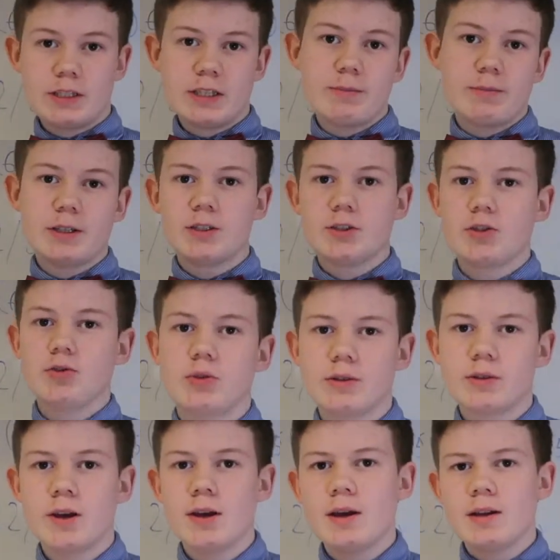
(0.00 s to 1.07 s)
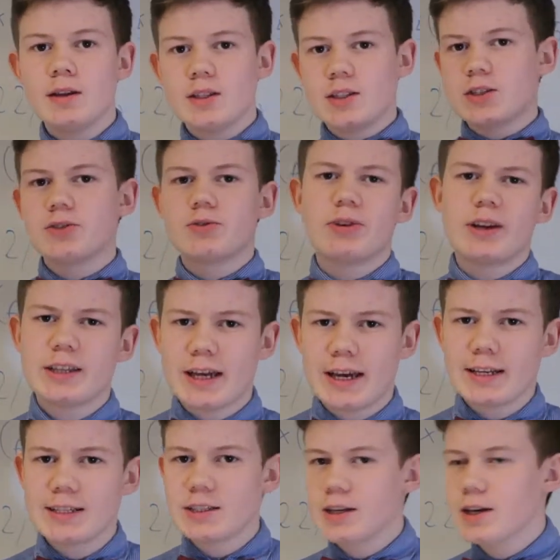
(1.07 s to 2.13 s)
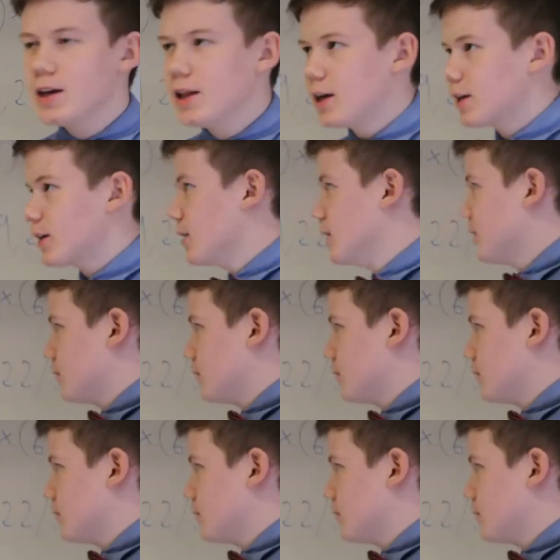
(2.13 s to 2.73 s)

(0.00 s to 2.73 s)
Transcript: simply do it straight ahead, like